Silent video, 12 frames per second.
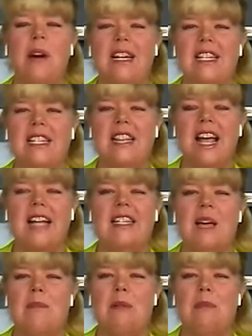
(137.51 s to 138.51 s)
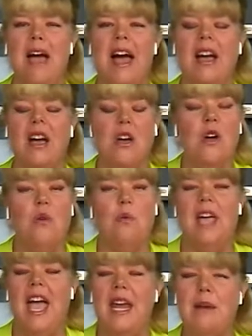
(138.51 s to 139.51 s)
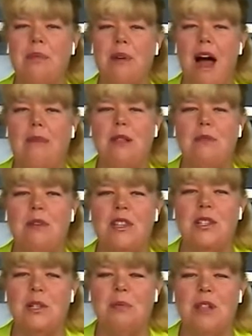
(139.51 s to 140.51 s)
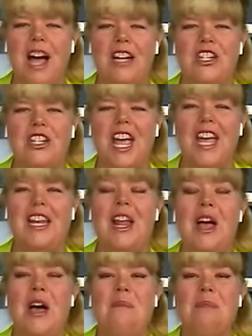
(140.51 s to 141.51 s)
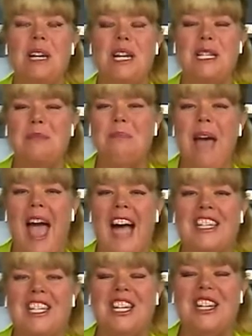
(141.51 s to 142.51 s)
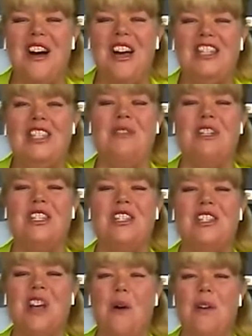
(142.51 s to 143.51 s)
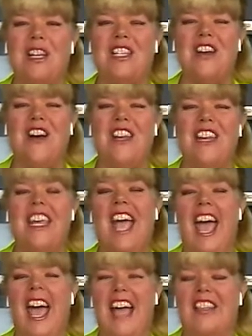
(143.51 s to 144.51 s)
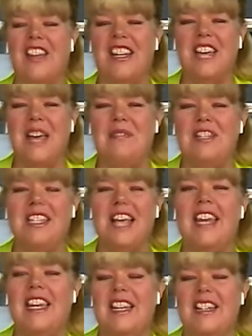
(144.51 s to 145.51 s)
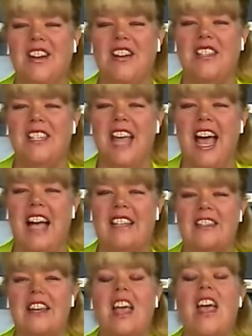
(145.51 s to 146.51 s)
When is class coming back? We had a problem with the supply chain but it's back tonight. So it's so exciting. And like David said, it does nest.